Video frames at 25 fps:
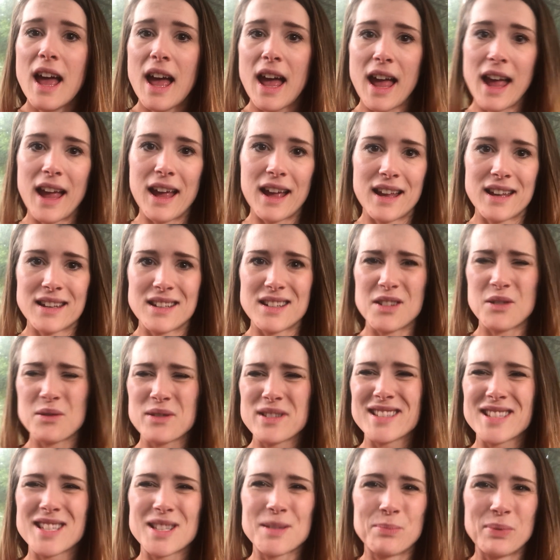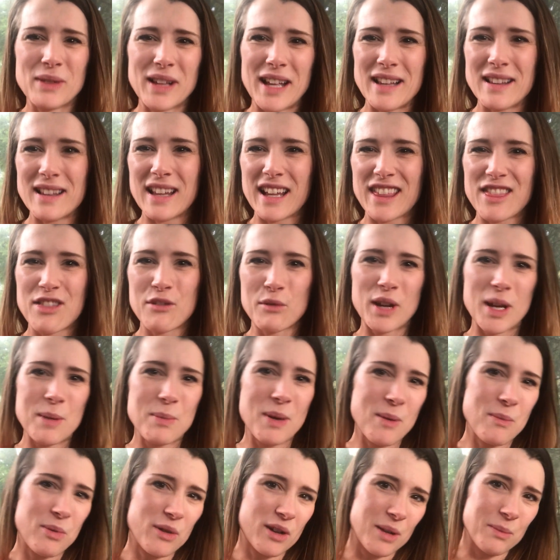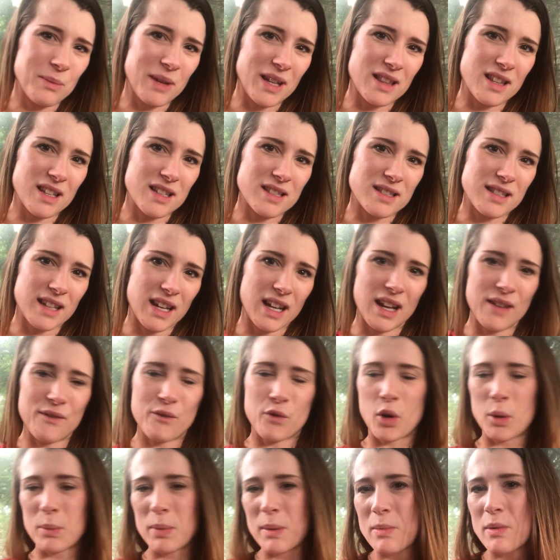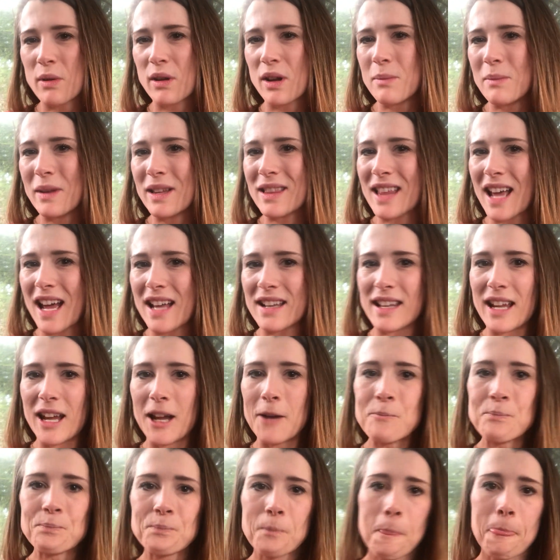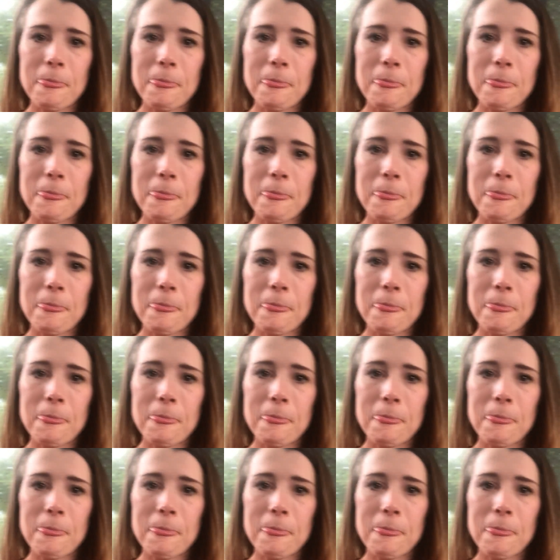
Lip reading: and it was split, like 3 people could meet this day, 4 people could meet that day.